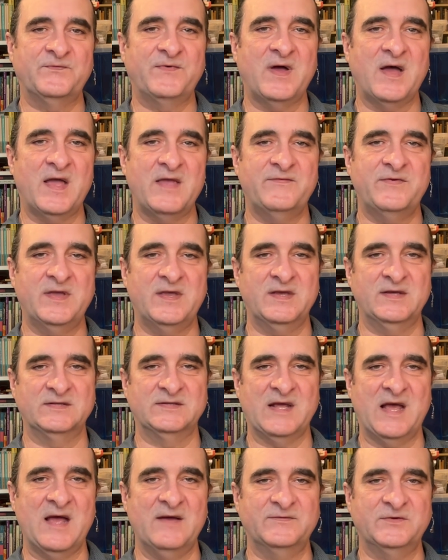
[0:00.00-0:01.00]
5
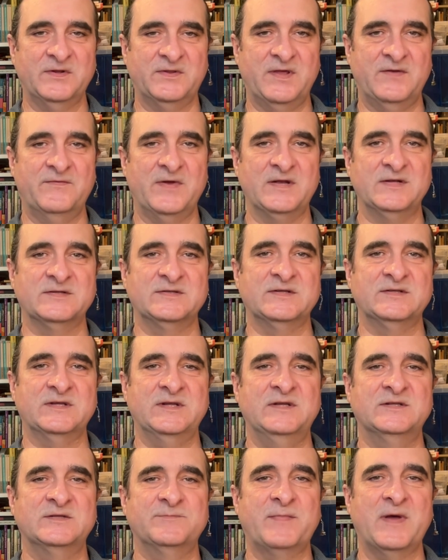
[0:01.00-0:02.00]
years after the events that
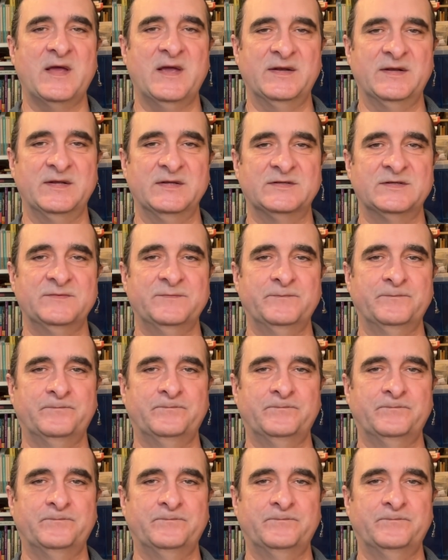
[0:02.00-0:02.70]
inspired it,